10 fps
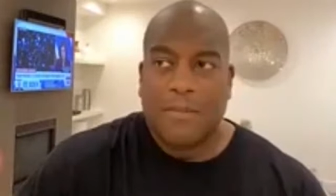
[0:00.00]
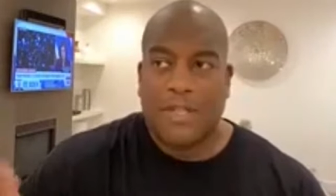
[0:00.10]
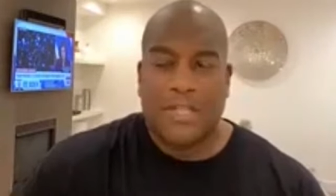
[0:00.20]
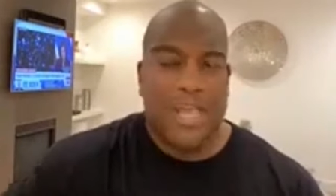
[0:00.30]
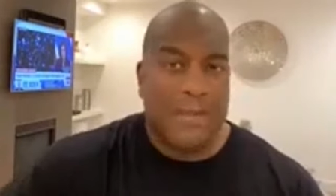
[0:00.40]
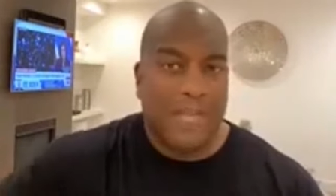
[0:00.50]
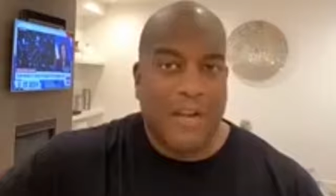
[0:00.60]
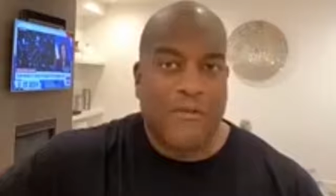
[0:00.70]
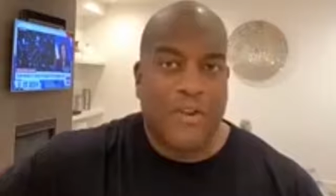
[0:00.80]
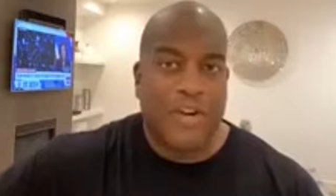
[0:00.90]
But the same
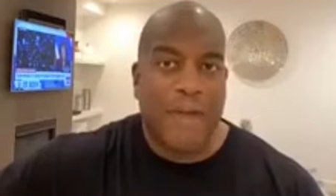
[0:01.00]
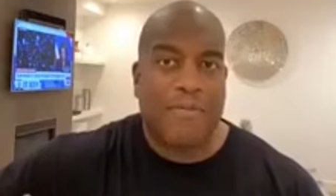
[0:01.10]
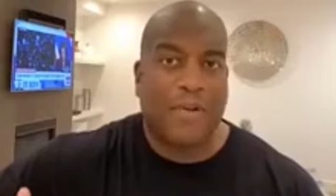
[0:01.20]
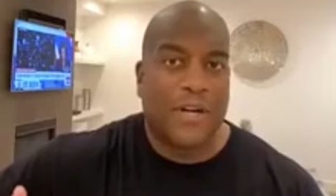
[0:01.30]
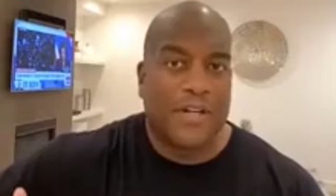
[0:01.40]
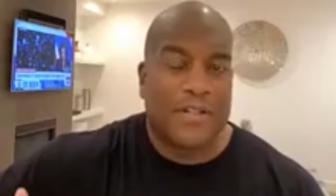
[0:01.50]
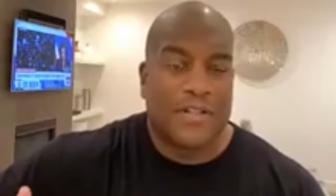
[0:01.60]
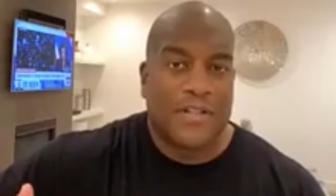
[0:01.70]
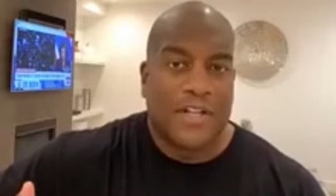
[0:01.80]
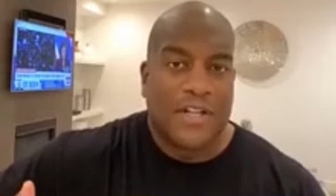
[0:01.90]
thing for their depth
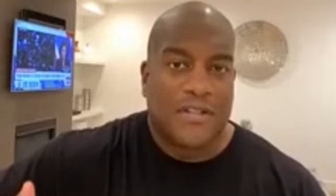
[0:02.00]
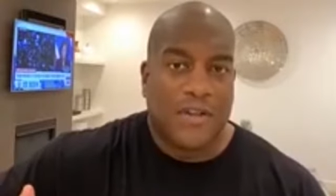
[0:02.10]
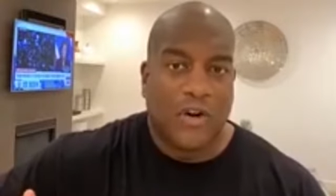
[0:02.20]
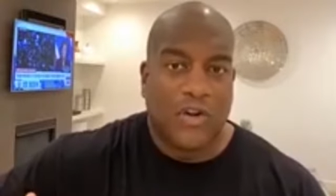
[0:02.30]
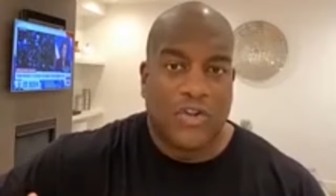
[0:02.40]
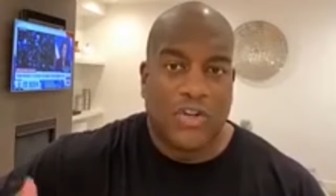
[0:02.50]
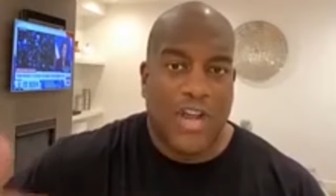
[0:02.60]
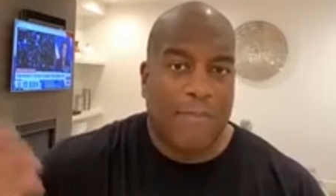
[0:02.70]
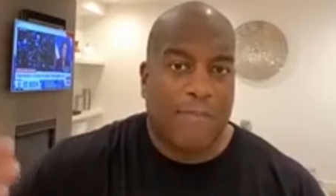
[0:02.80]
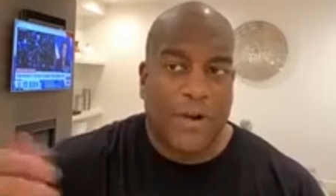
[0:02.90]
players. So your
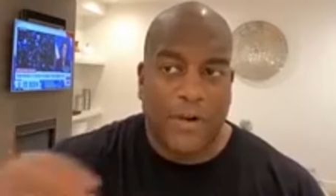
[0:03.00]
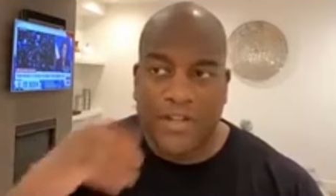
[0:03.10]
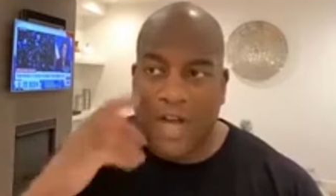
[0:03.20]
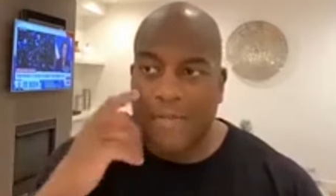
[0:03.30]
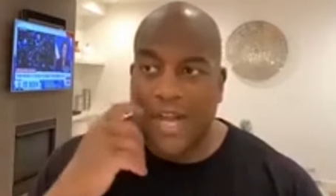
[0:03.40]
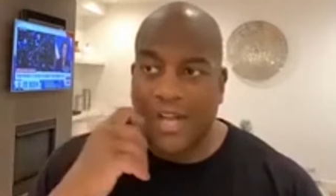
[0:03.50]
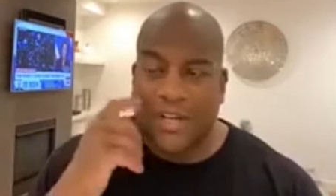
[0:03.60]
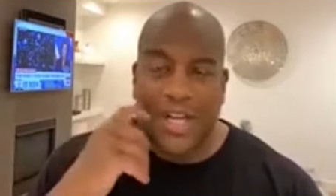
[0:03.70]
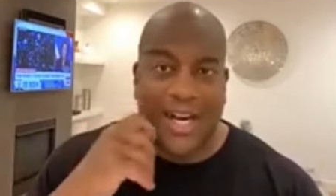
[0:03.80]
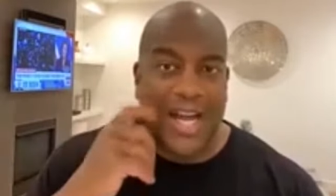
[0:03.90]
depth players come in.
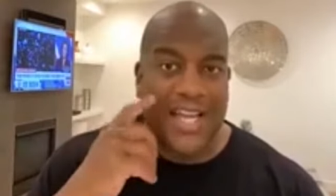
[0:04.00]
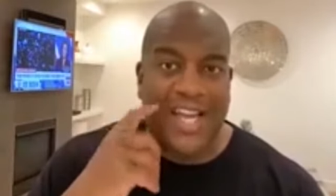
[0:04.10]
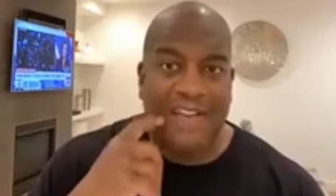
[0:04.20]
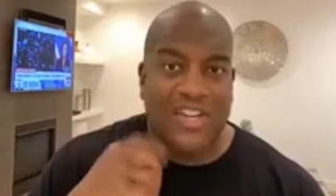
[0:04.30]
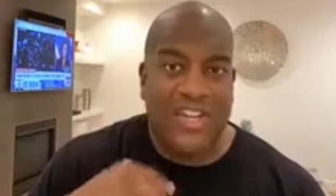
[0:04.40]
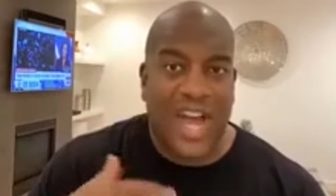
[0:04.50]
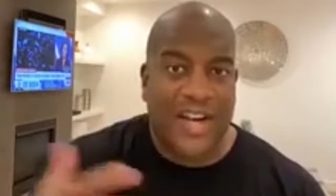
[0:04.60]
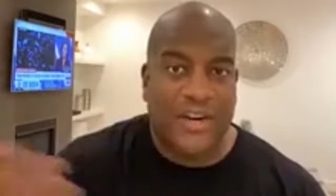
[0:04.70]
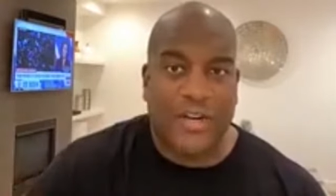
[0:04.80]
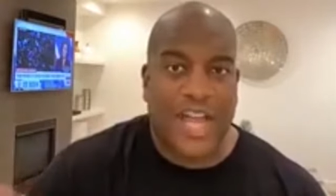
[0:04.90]
Look at a guy like Kevin
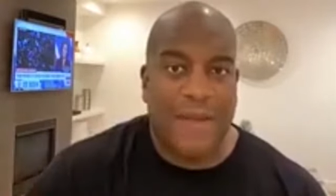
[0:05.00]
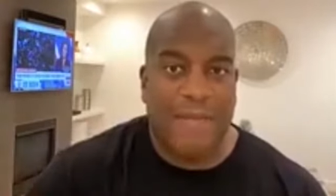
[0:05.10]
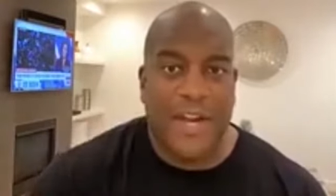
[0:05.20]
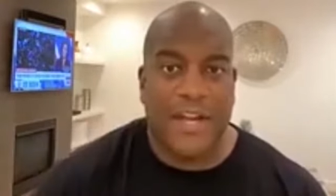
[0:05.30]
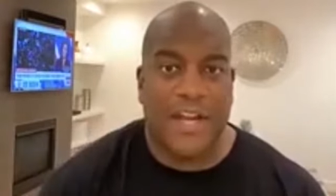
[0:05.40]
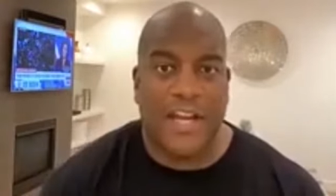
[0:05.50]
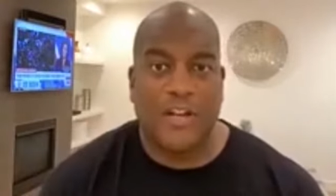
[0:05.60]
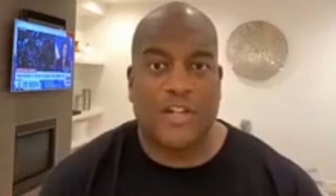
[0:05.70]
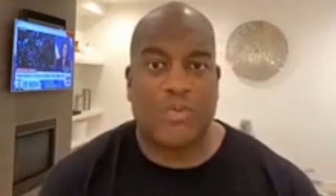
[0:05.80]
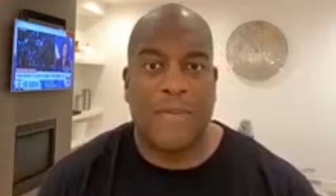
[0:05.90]
Shattenkirk came in and, and he
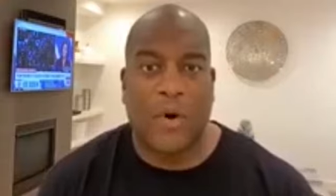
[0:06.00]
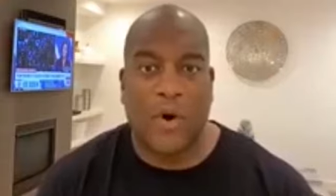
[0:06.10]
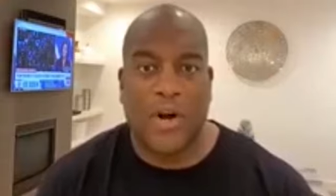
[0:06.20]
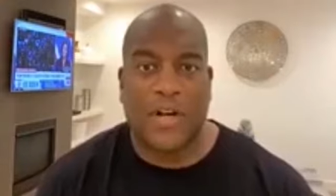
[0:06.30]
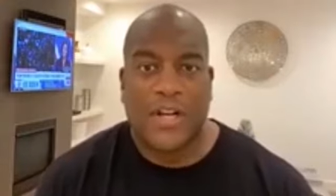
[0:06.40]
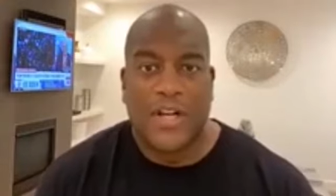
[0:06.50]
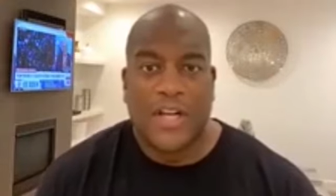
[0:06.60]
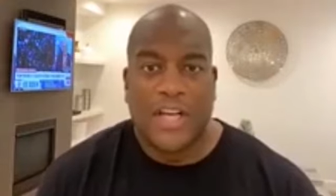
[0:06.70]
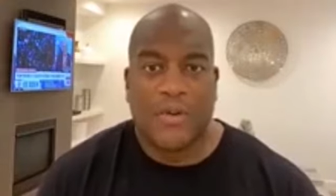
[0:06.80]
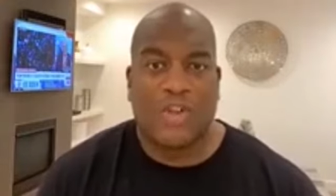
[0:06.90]
looks reborn.
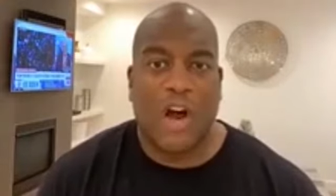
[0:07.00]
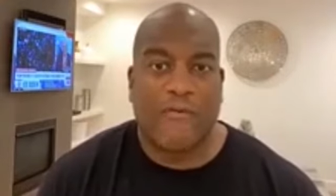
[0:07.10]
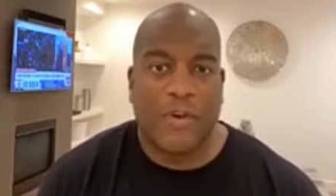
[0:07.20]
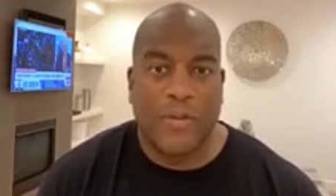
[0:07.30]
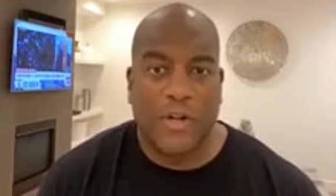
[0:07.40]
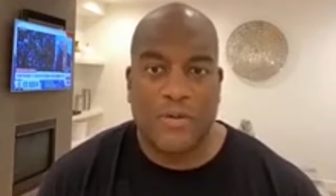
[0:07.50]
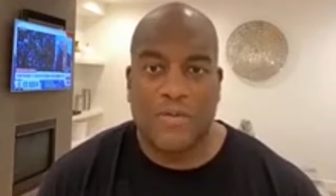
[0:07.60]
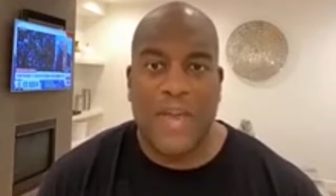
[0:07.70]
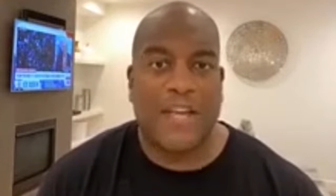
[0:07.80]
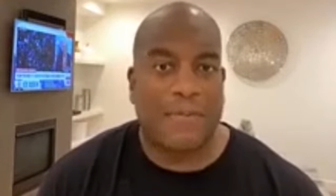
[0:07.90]
He was comfortable. He
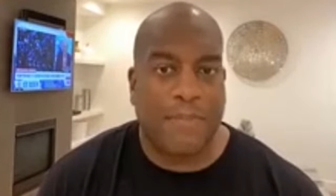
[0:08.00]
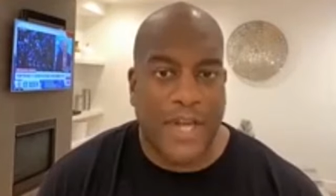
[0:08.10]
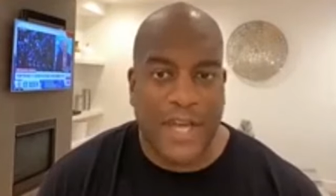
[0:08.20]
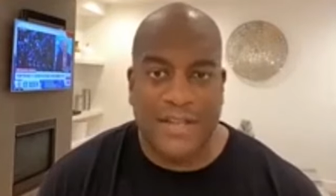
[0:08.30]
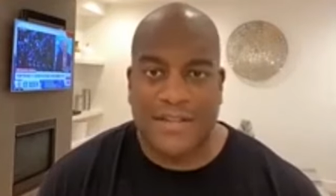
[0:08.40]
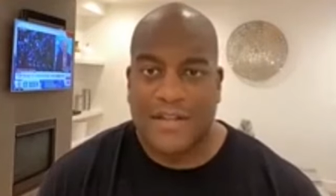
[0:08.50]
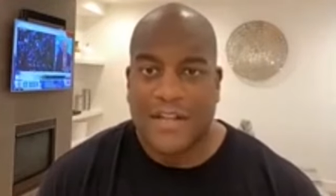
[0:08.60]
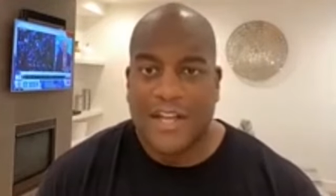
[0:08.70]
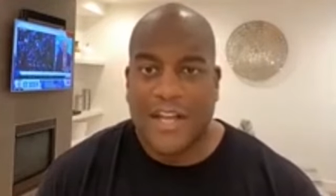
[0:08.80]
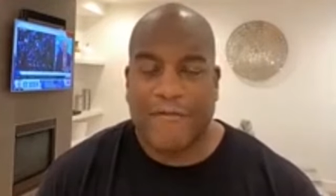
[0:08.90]
was making plays.
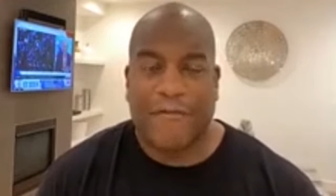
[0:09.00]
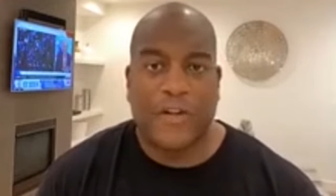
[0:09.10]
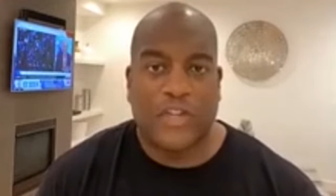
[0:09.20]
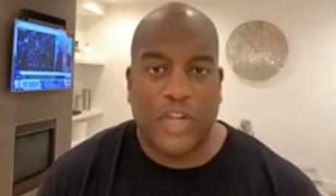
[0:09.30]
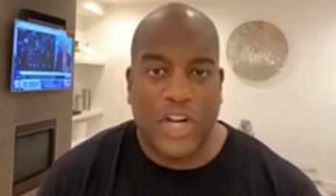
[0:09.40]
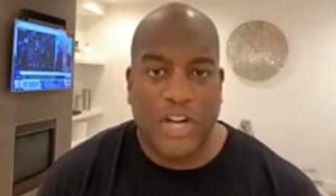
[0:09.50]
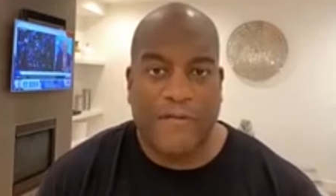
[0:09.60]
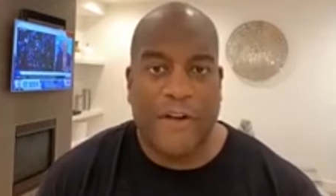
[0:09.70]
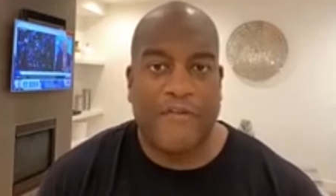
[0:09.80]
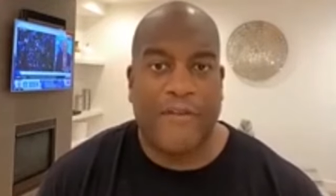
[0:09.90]
He felt good. He
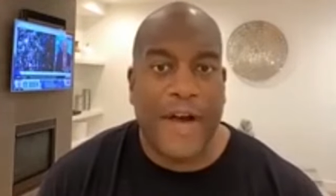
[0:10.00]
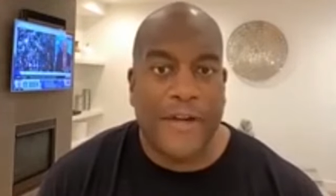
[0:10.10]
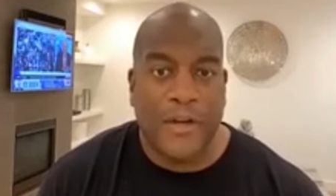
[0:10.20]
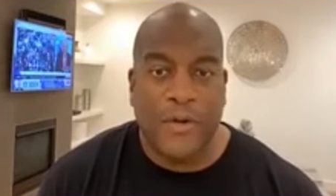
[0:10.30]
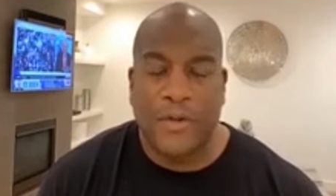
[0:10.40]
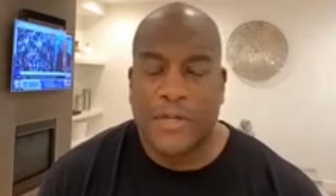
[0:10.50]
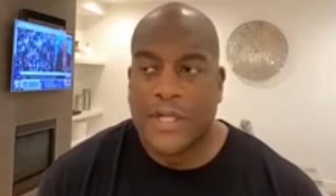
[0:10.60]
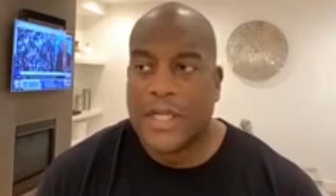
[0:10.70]
felt valued.